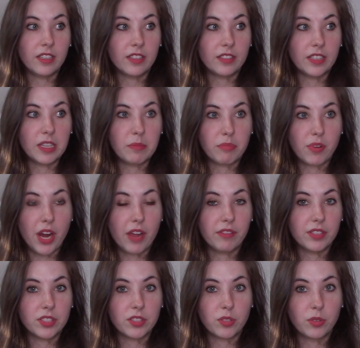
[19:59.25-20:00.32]
elite
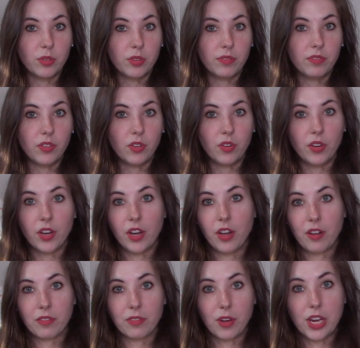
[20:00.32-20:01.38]
private school full
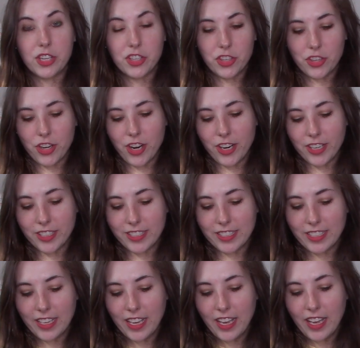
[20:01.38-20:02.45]
of rich jerks.